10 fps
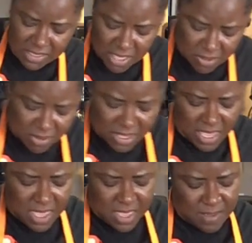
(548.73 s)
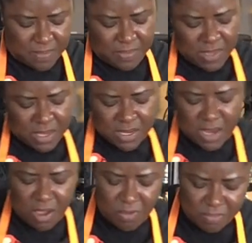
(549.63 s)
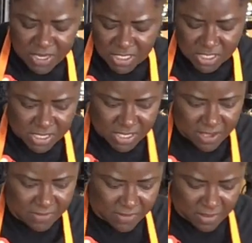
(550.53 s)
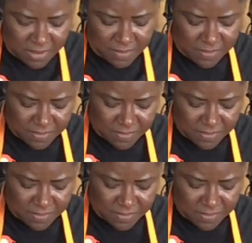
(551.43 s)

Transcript: So again, don't beat yourself up.